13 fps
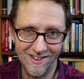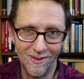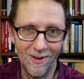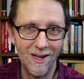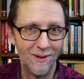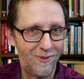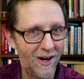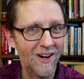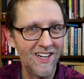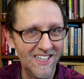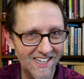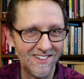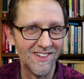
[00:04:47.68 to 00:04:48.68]
Quite a
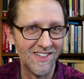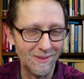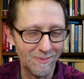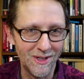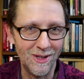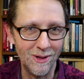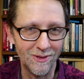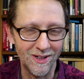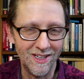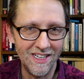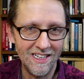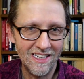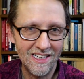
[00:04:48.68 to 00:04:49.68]
very interesting
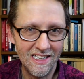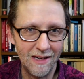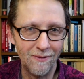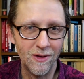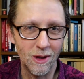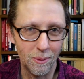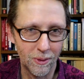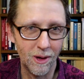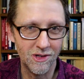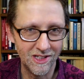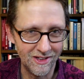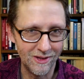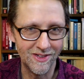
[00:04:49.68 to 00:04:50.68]
maneuver if you're
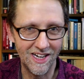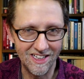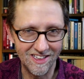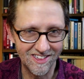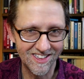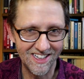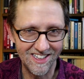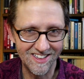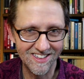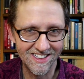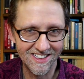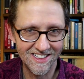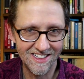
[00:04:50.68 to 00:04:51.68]
approaching the United
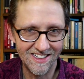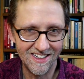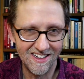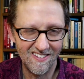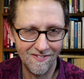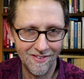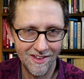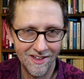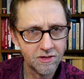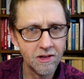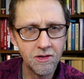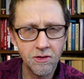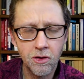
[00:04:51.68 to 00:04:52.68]
States.
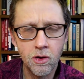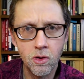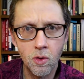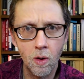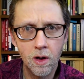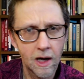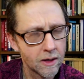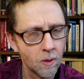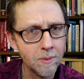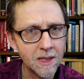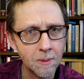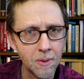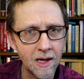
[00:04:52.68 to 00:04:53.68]
Citizens of New York, I don't
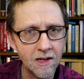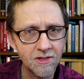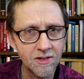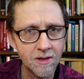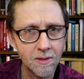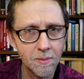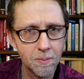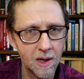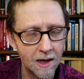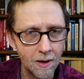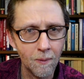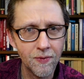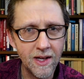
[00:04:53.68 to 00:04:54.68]
want to be complacent, but
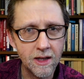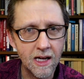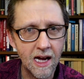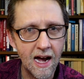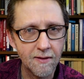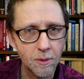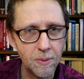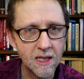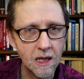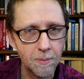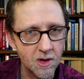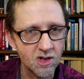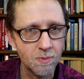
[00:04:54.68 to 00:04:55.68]
I don't think you have to
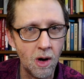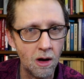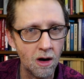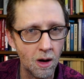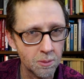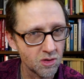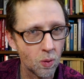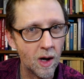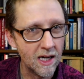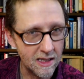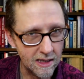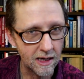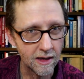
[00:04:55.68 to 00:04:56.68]
pick up your small arms
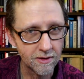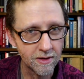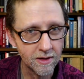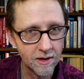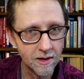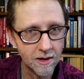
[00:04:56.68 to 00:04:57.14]
quite yet.